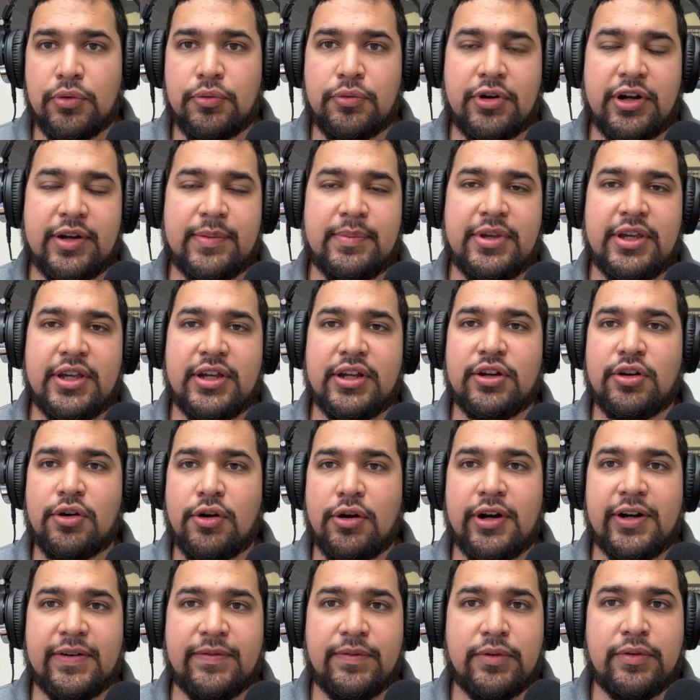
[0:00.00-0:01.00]
Caribbean,
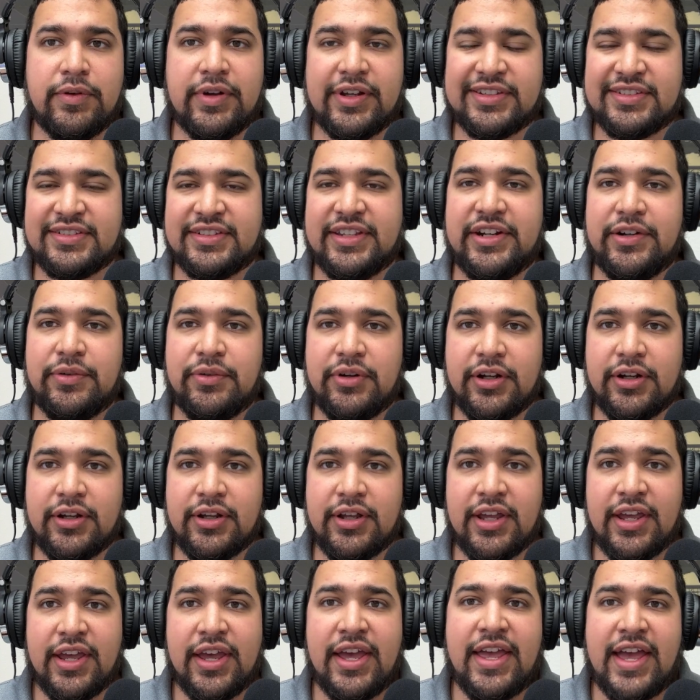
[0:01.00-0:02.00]
Carnival, etc.
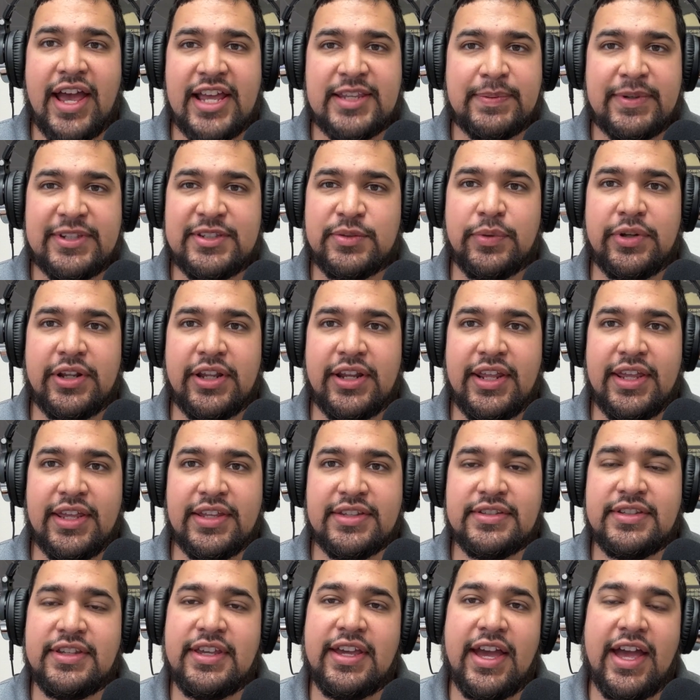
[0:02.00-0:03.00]
That's basically what it
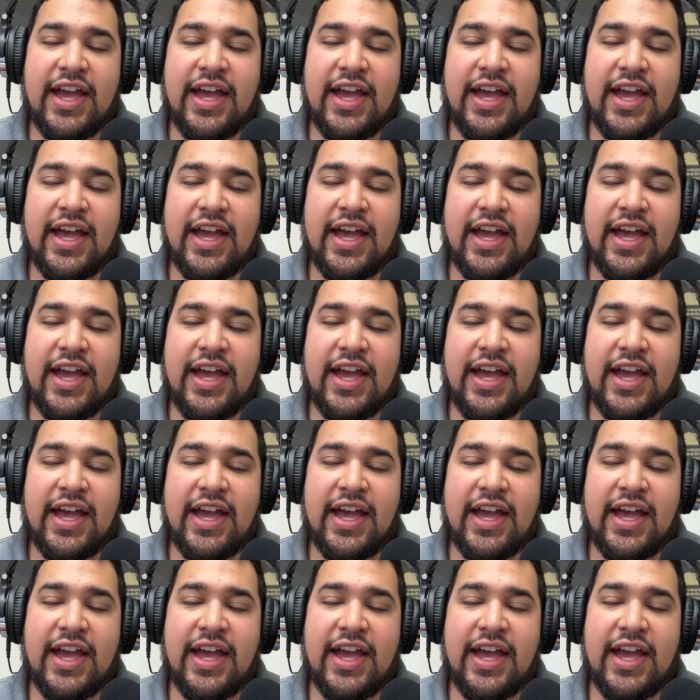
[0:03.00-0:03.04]
is. You